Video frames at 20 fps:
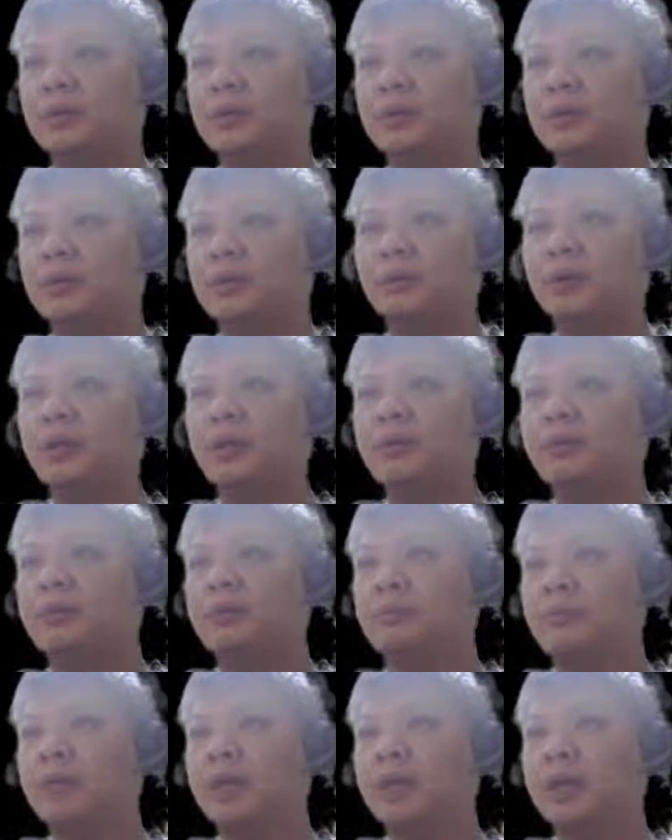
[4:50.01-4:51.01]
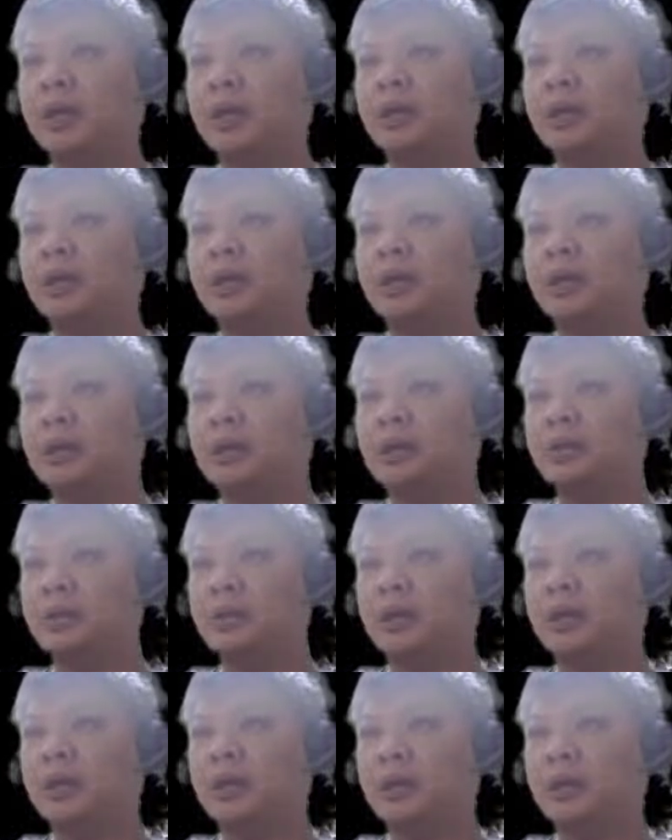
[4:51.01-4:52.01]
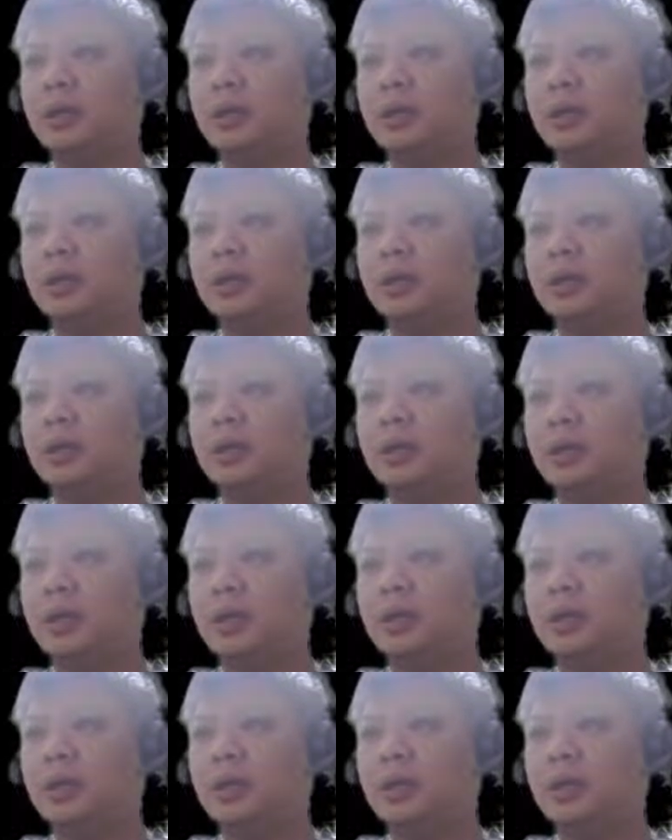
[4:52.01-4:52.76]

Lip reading: One of the main ideas behind